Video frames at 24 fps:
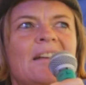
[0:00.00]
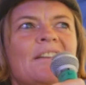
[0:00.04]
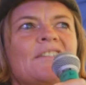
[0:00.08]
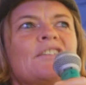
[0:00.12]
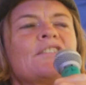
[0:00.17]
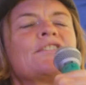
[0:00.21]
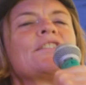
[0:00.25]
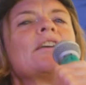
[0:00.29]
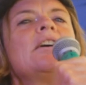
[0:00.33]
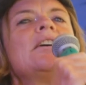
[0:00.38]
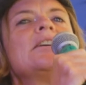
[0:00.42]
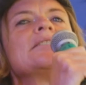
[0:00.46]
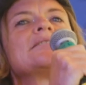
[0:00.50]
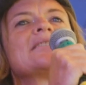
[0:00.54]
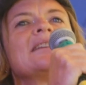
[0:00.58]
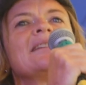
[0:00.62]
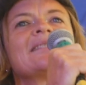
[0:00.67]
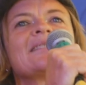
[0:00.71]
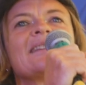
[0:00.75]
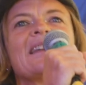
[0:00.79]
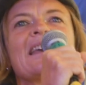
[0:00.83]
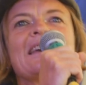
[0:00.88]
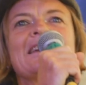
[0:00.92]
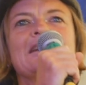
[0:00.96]

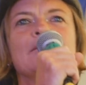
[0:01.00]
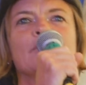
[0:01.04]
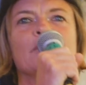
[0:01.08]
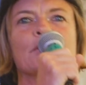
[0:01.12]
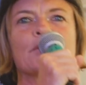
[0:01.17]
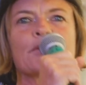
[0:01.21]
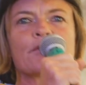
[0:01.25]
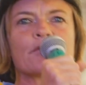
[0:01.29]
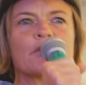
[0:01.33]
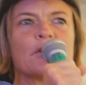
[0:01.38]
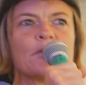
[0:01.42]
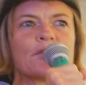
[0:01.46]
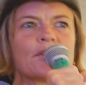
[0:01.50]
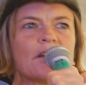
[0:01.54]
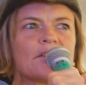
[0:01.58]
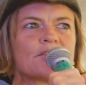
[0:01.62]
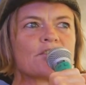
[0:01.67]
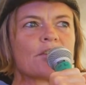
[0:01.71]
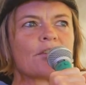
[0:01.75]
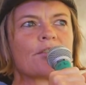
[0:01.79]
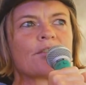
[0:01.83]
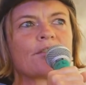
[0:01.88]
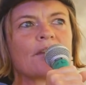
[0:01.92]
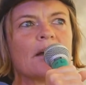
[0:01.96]
Society's labels throw
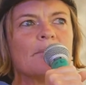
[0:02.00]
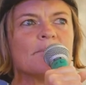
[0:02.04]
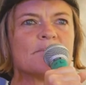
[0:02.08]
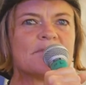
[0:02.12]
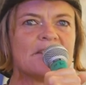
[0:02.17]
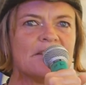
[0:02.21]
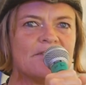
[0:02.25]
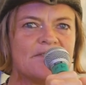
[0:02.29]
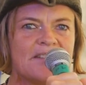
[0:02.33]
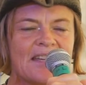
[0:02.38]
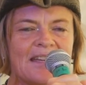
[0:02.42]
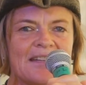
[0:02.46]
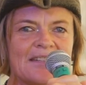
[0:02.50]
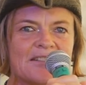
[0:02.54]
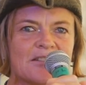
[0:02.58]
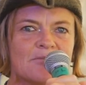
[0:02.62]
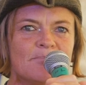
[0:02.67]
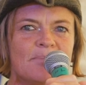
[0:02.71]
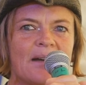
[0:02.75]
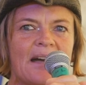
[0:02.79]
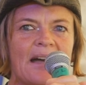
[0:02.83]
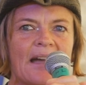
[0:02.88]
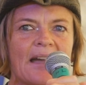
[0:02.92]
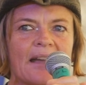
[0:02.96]
such assumptive data
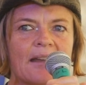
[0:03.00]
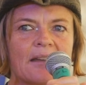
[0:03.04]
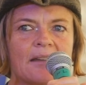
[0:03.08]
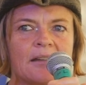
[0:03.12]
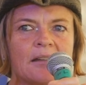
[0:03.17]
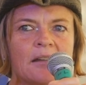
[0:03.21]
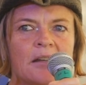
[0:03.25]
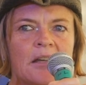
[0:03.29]
back.